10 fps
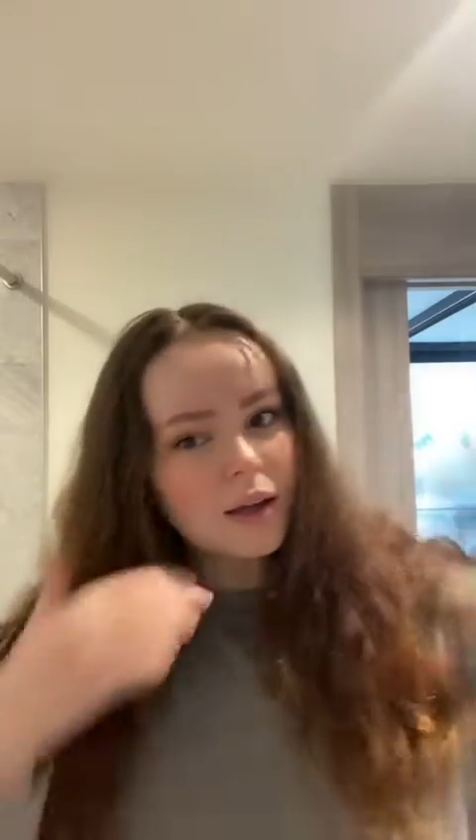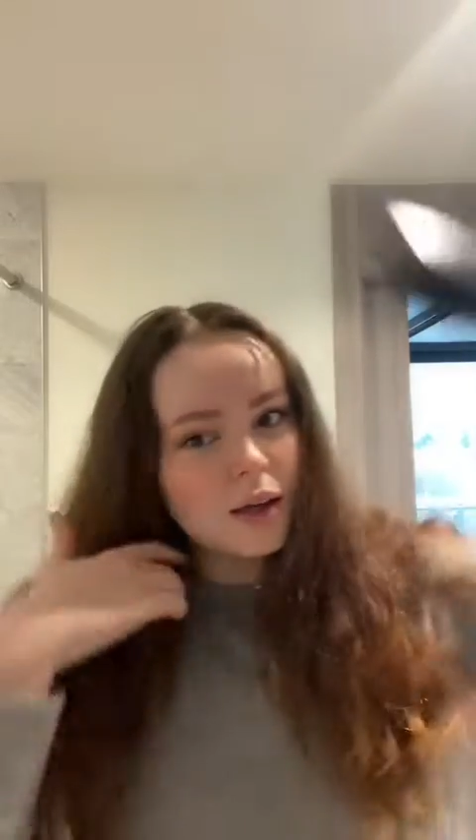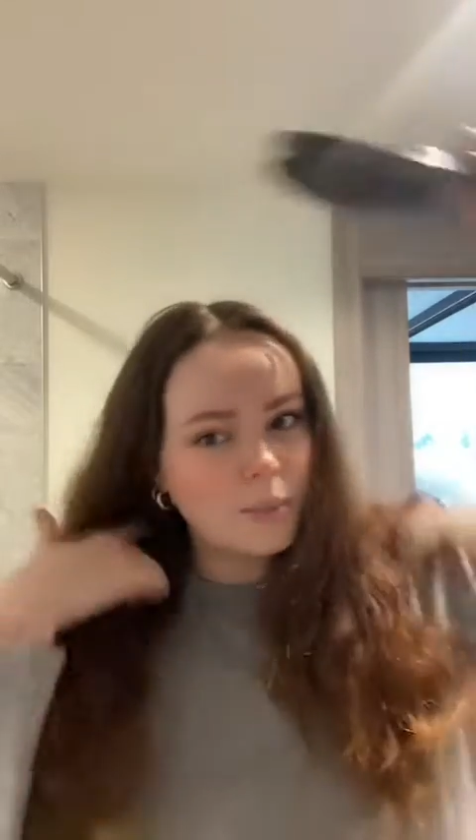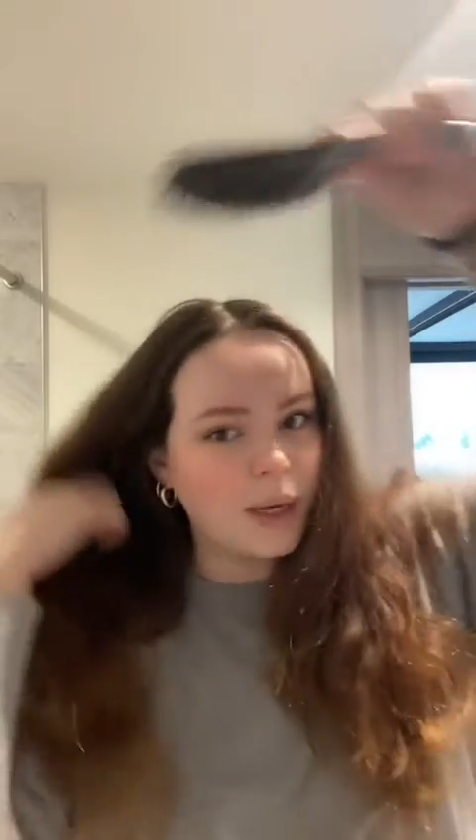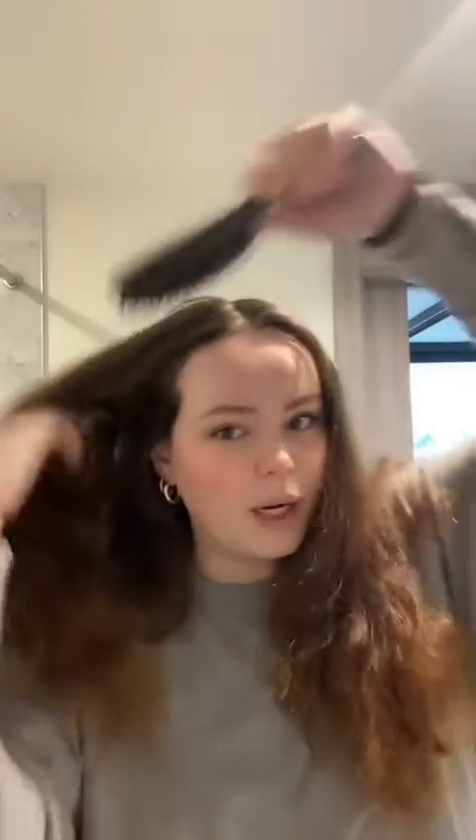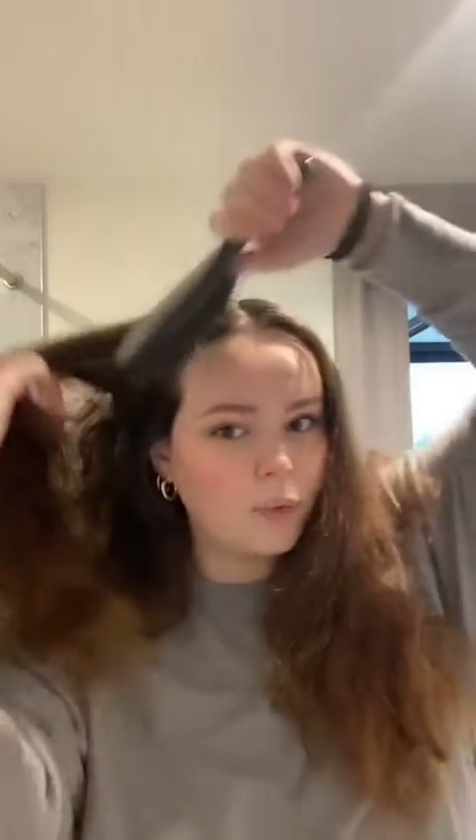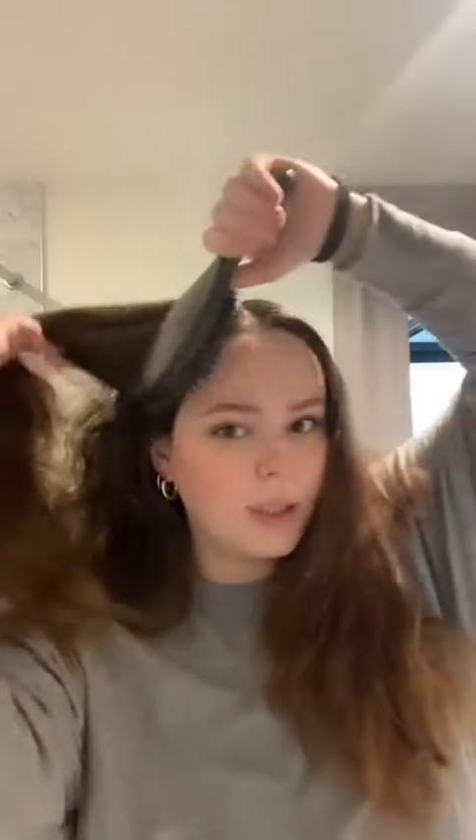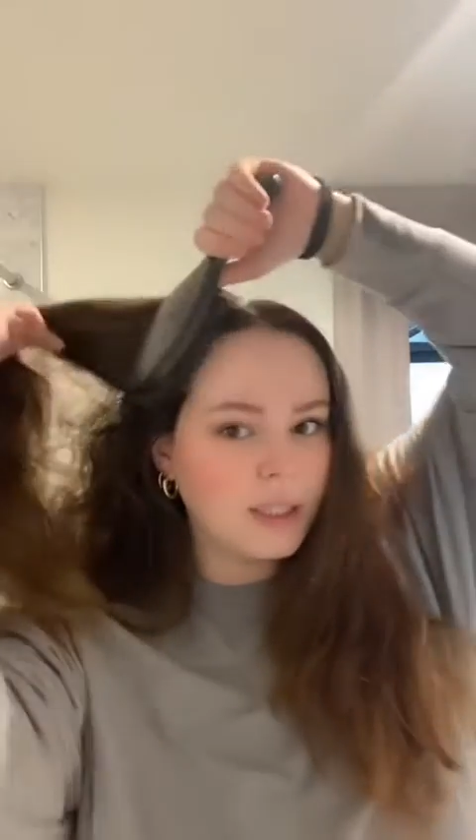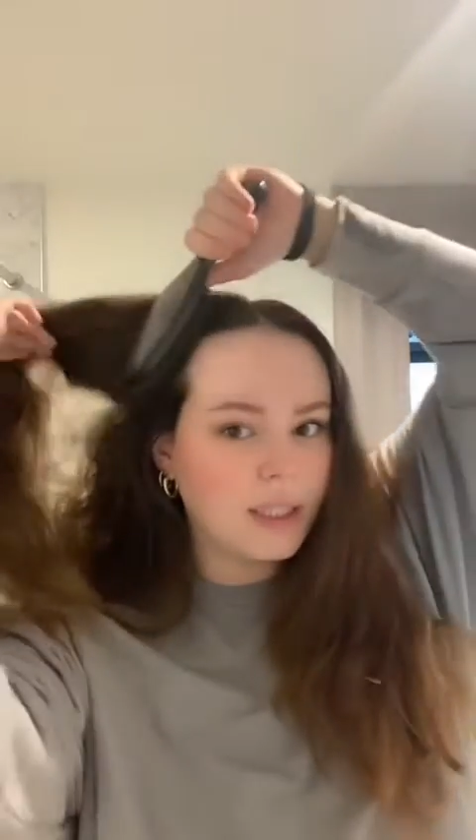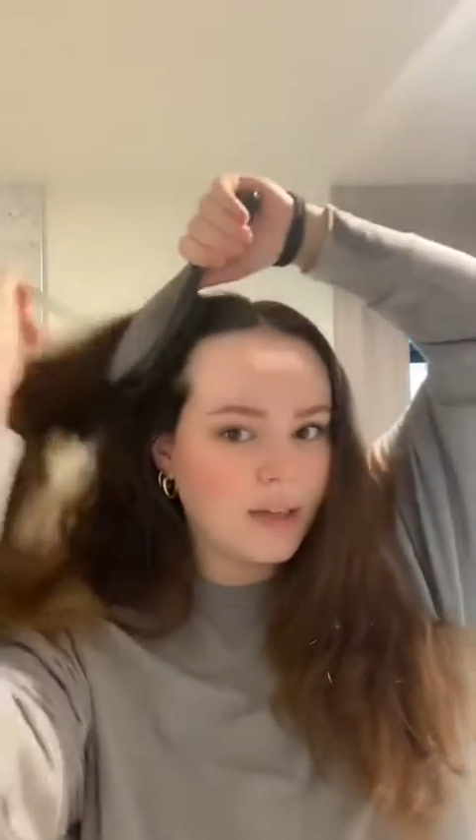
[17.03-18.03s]
but it
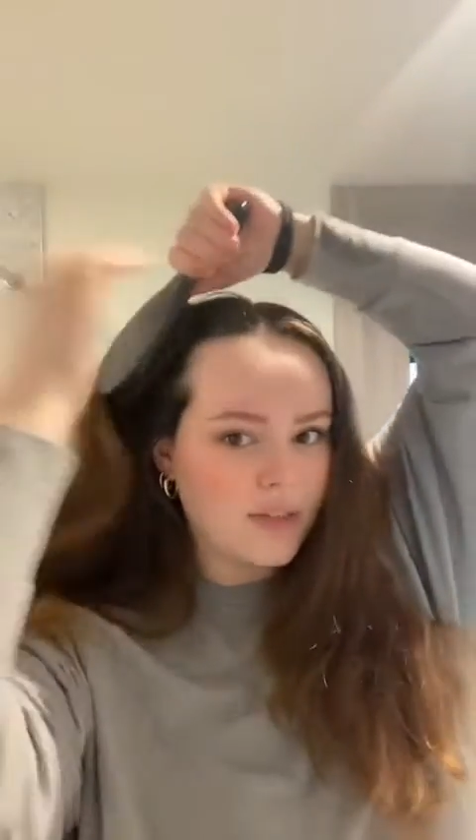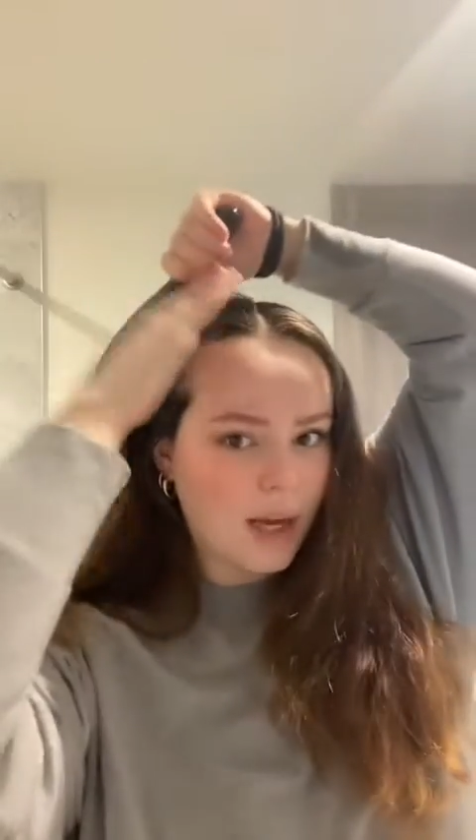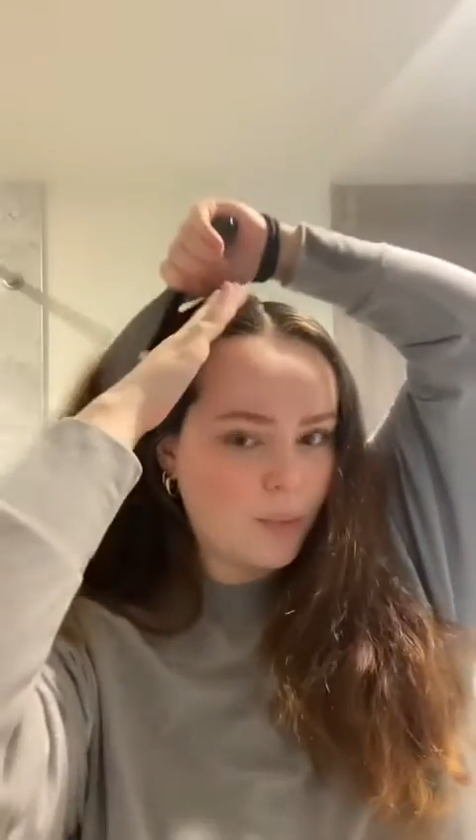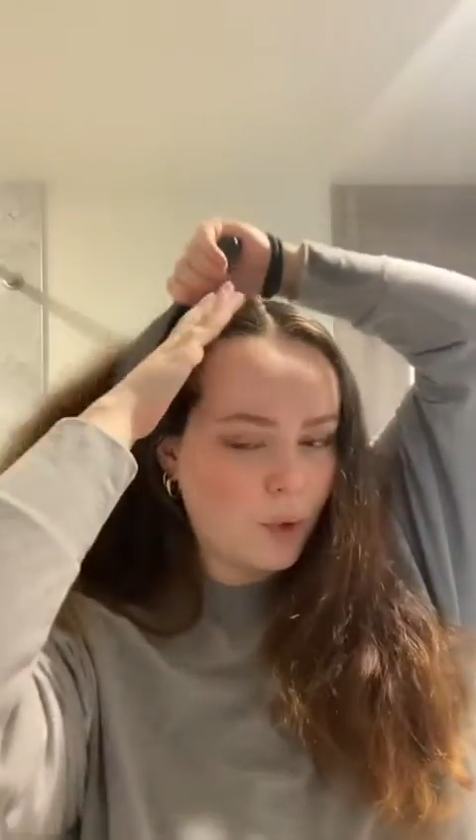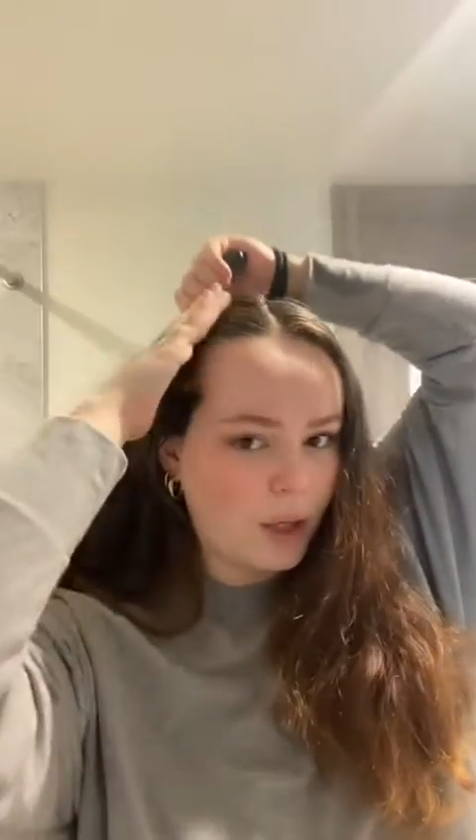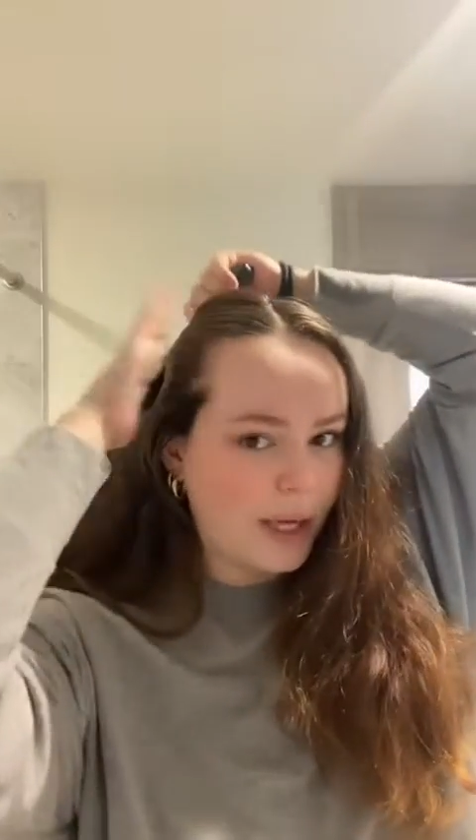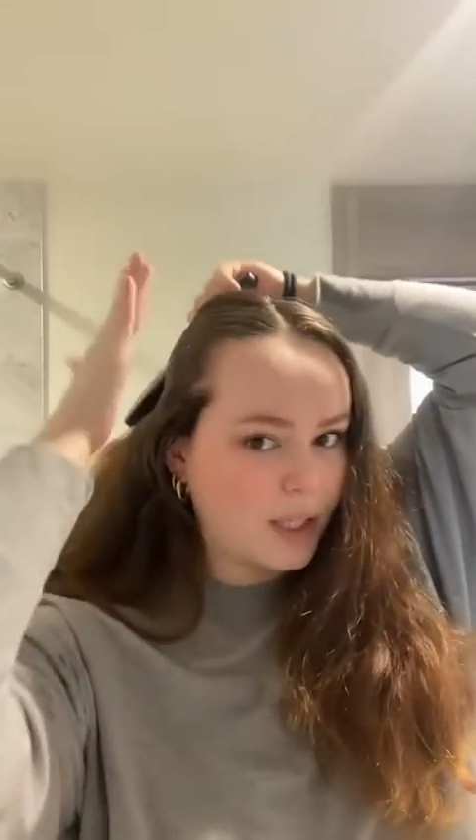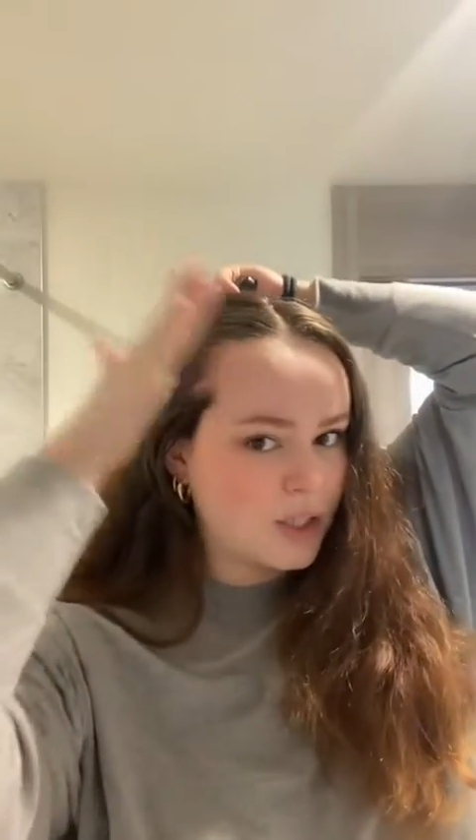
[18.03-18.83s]
really gives that more like